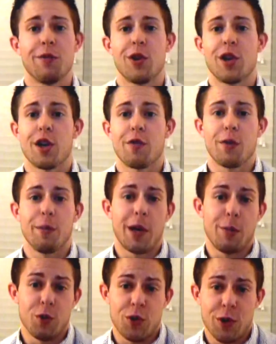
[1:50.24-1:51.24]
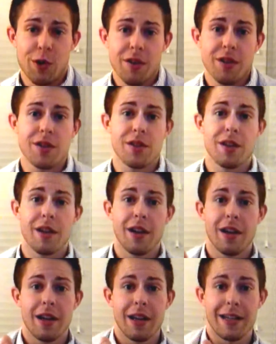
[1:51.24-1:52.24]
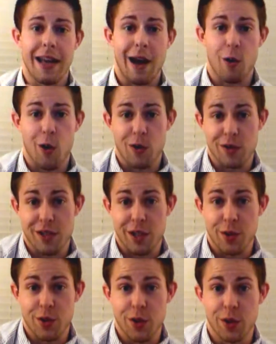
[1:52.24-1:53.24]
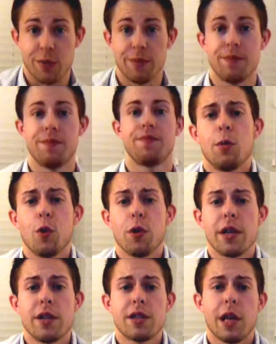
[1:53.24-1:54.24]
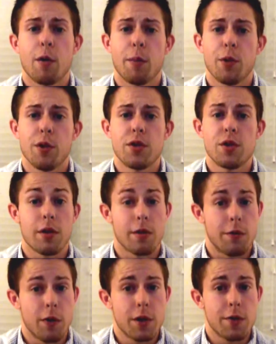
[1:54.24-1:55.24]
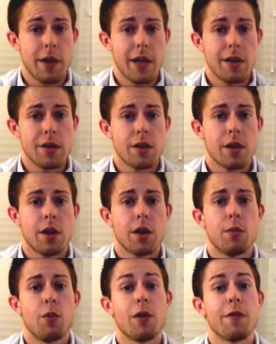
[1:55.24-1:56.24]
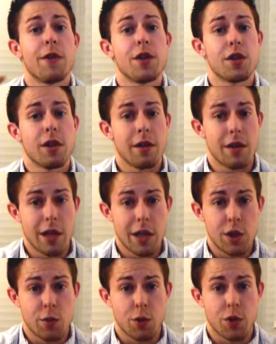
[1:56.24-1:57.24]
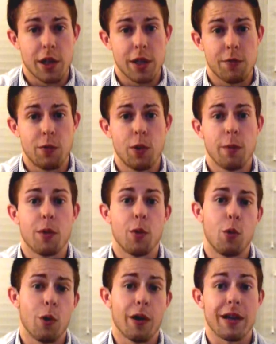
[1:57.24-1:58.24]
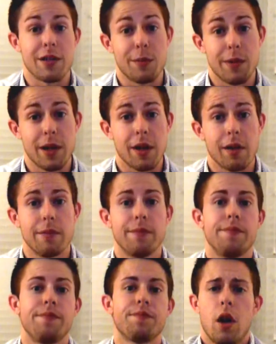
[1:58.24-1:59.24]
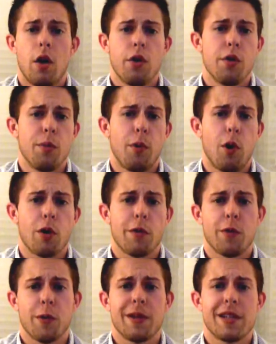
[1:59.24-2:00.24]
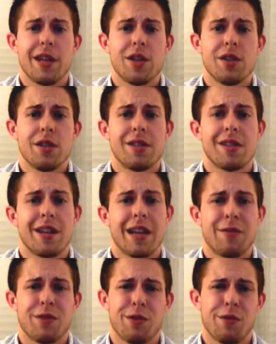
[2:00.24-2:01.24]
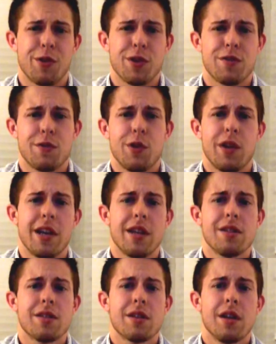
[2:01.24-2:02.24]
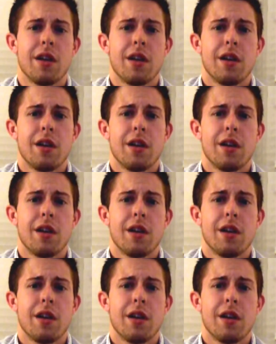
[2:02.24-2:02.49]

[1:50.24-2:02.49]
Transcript: converting fermentable sugars into alcohol and CO2. The more yeast that were produced during the first phase, the more efficiently the yeast will transform the wort into beer. Although the bulk of fermentation is done after the first few days,